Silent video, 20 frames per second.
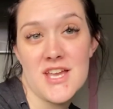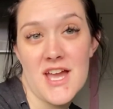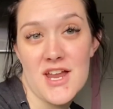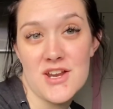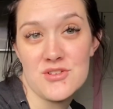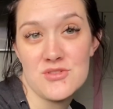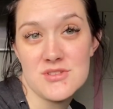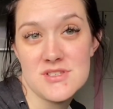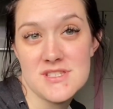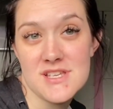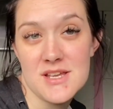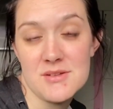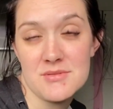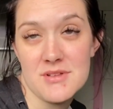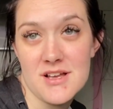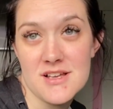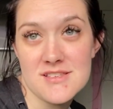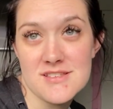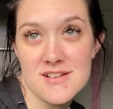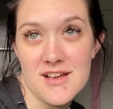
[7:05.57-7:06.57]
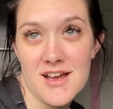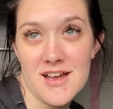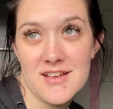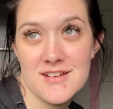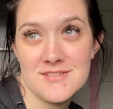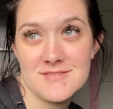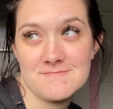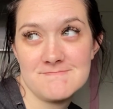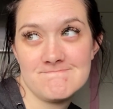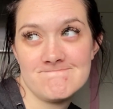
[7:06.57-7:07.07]
had a good sleep last night.
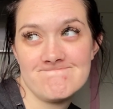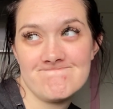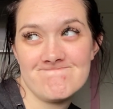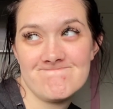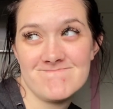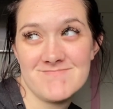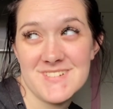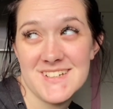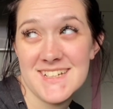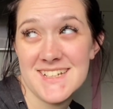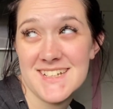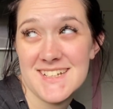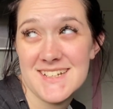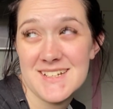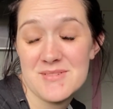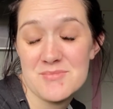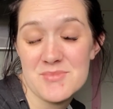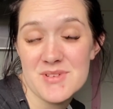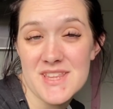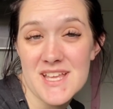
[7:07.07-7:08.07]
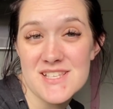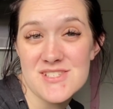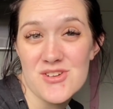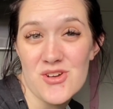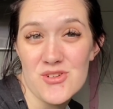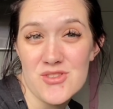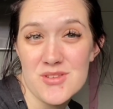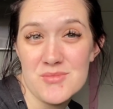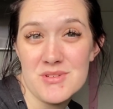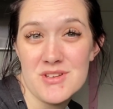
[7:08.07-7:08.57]
But that's
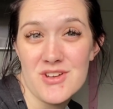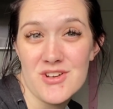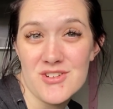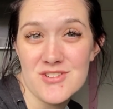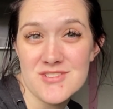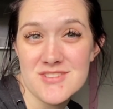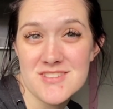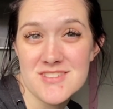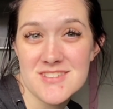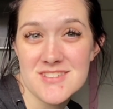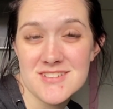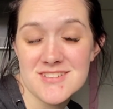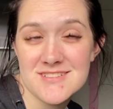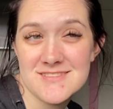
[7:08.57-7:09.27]
only because